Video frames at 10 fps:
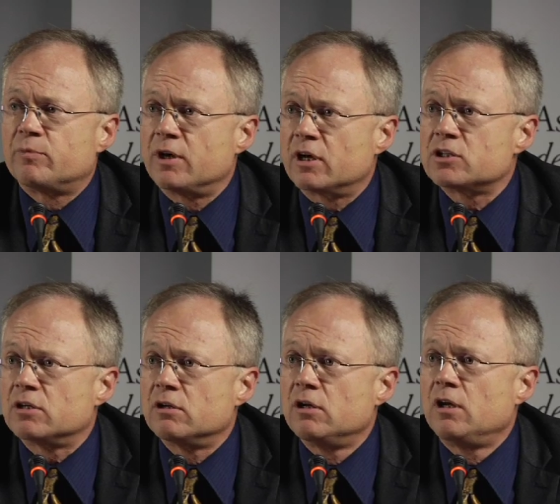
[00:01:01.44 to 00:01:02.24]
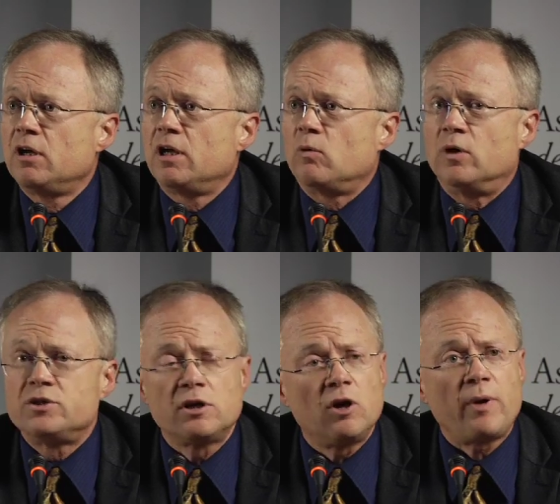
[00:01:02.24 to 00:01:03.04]
of production.
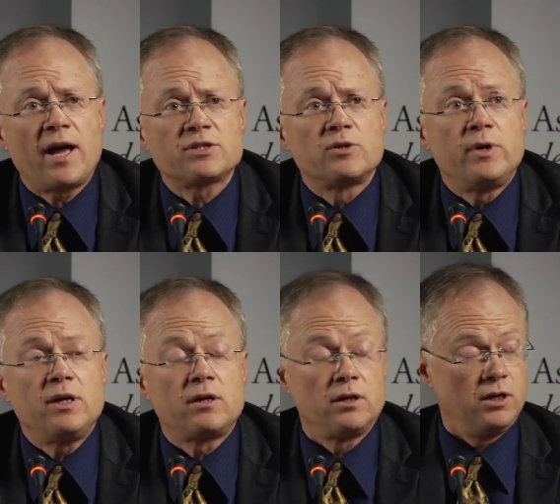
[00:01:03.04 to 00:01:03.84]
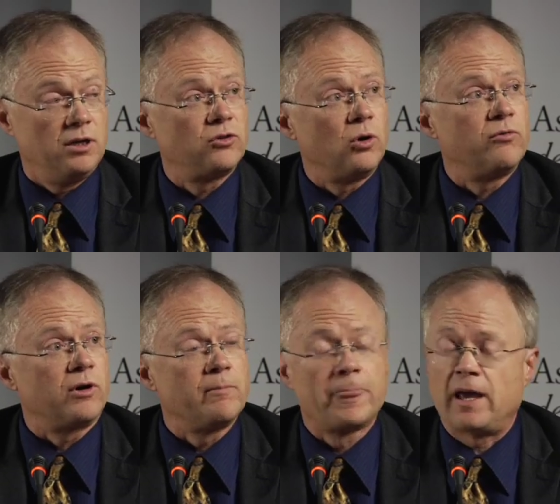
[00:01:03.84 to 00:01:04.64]
Once you go past the peak, it's
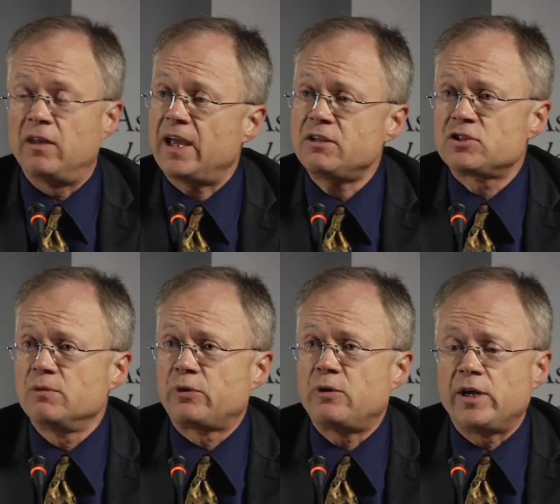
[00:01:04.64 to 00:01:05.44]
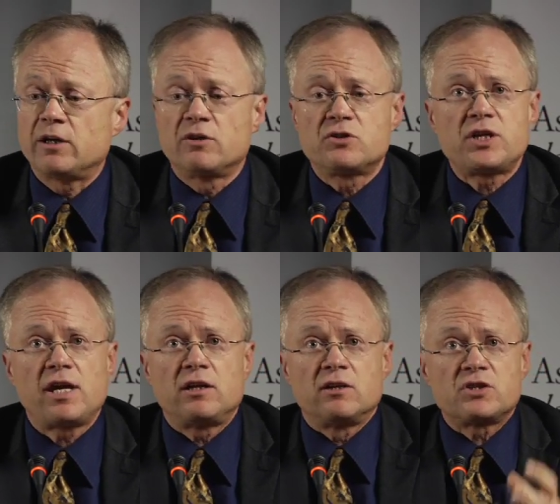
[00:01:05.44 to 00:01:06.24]
over. And that's simply, we can
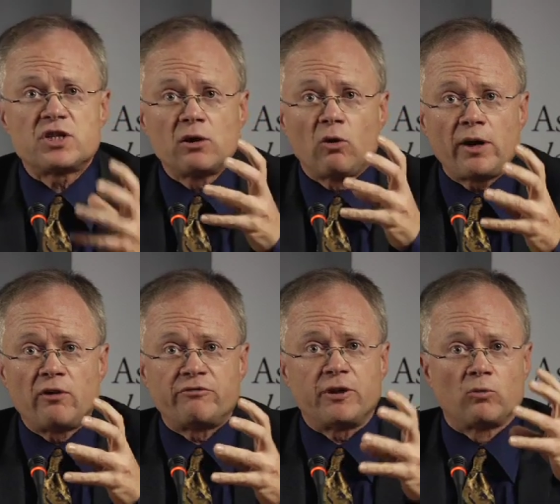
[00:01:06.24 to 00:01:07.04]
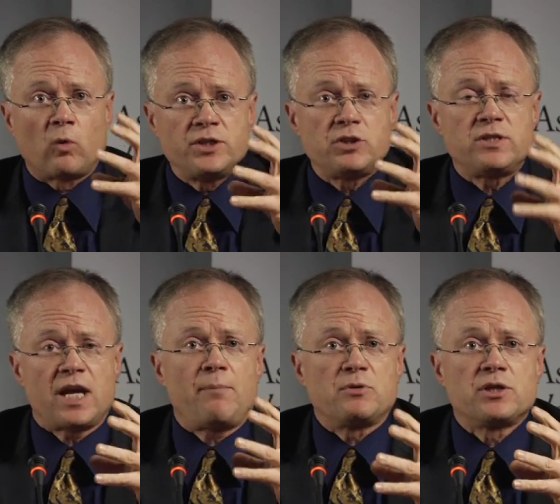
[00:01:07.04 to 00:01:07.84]
understand it in a single oil field. Once you
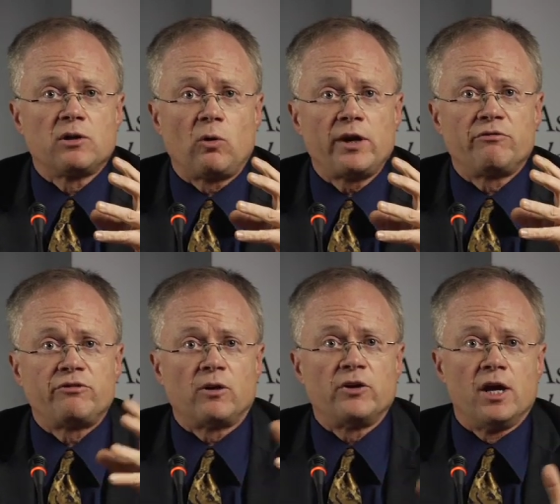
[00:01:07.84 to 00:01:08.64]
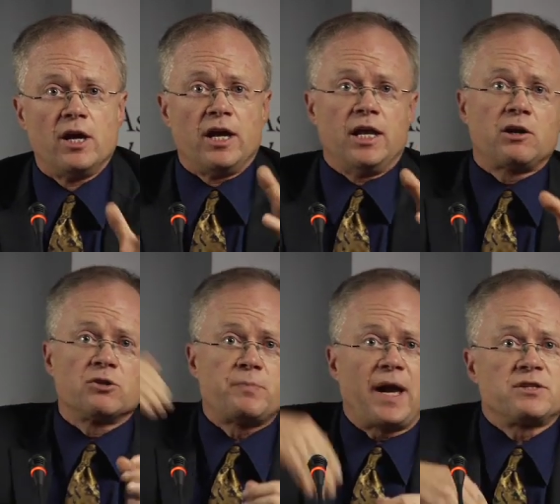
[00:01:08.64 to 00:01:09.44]
tap a single oil field and it
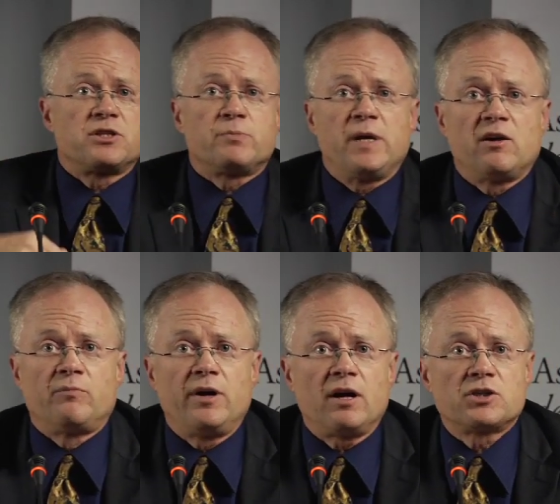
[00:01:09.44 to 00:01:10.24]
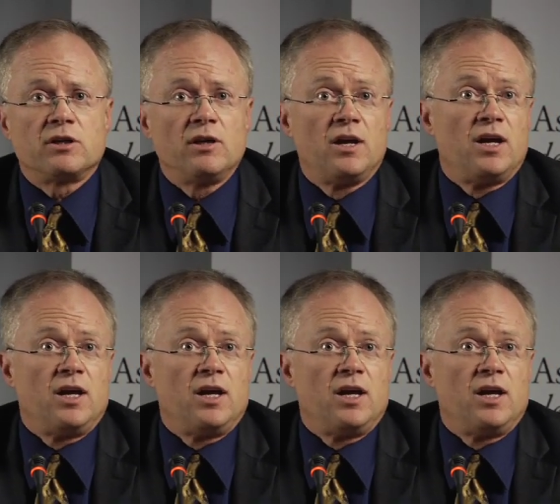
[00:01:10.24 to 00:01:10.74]
goes past its peak of production,